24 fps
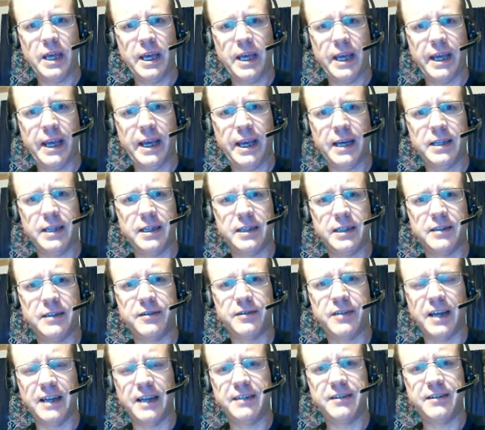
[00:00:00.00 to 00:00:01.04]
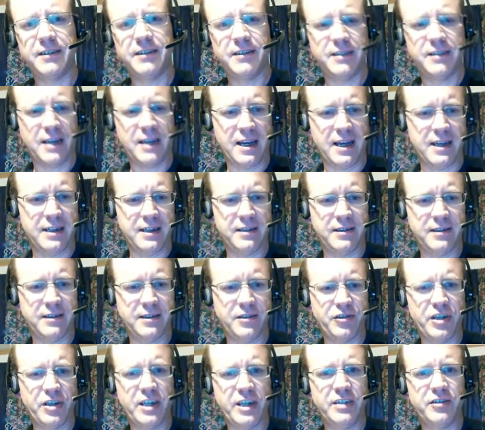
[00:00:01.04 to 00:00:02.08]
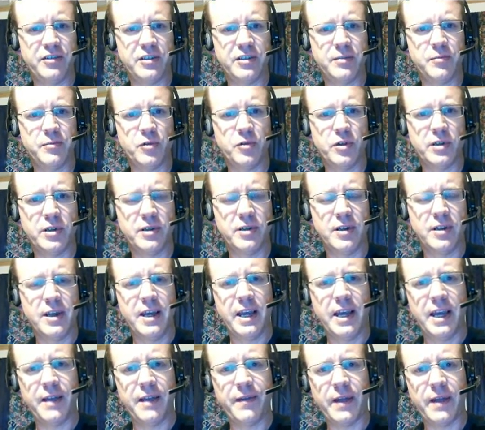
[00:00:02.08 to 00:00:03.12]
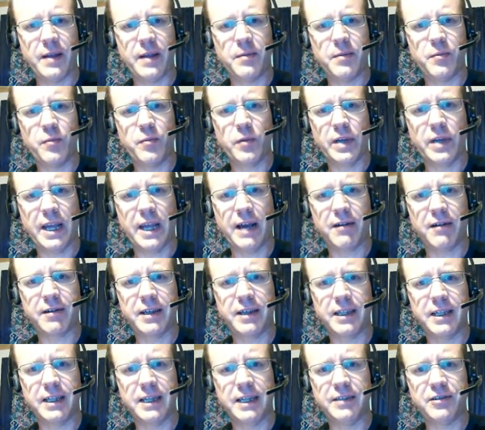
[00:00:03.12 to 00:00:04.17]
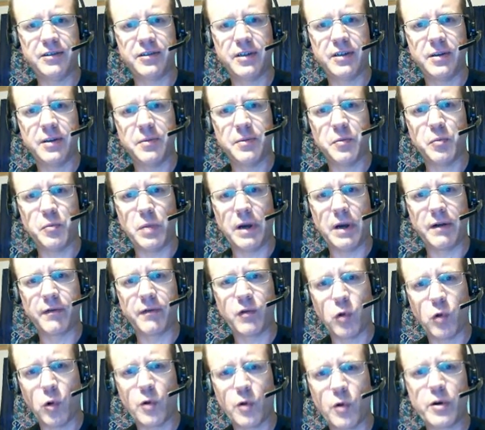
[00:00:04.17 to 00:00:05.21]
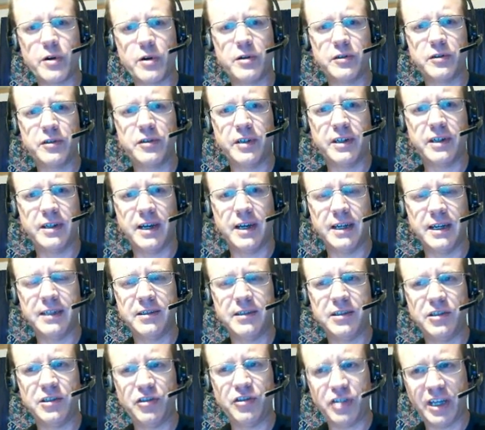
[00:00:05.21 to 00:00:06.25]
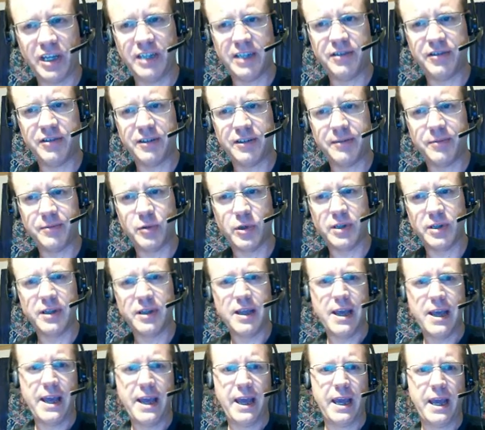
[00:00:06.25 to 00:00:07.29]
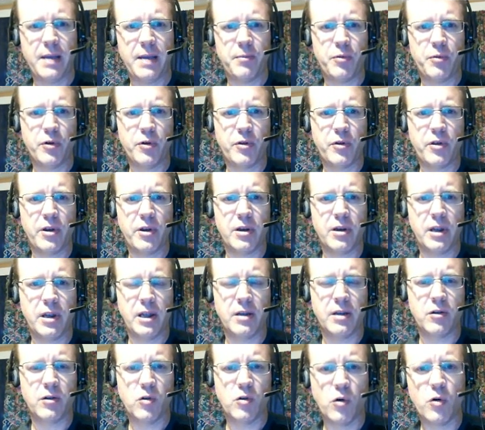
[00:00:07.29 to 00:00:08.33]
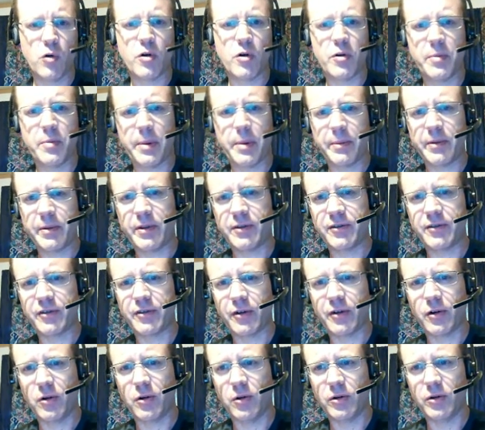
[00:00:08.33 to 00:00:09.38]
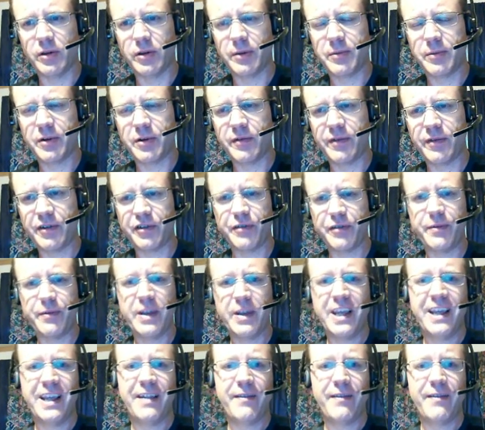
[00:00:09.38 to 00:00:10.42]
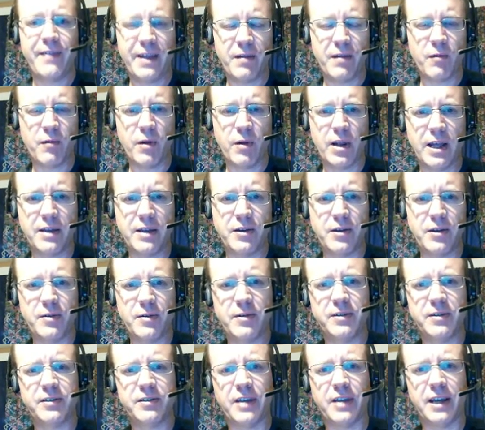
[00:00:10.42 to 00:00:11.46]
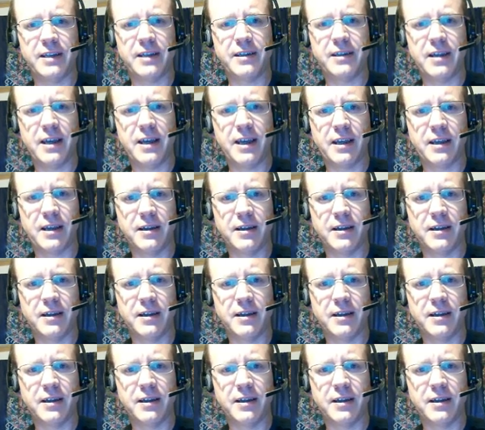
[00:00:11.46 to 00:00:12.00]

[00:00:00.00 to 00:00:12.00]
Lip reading: and it assigns it to INT change input. It then calculates the amount of quarters in INT change input and puts it in quarter. Remember, this is our whole number division. Then what I do is I take